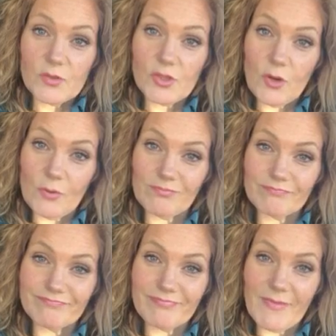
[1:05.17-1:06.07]
So
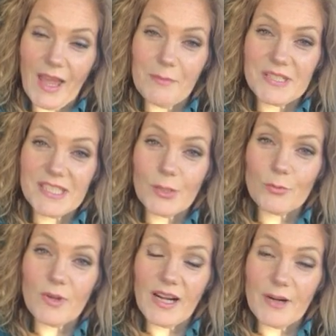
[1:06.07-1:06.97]
I'm
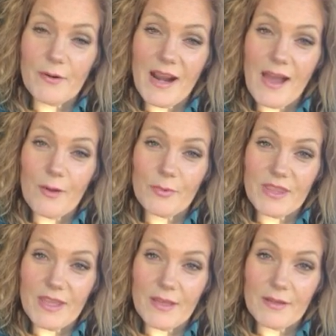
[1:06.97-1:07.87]
still running around
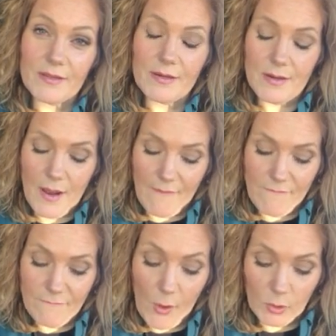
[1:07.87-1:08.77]
with a
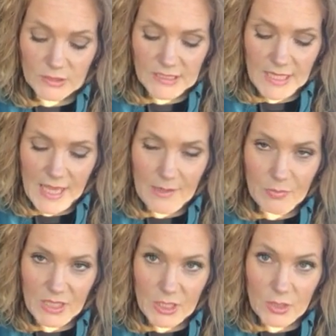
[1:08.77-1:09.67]
faulty
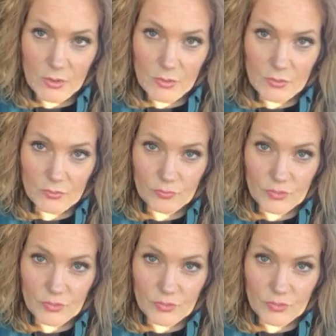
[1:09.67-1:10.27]
APU.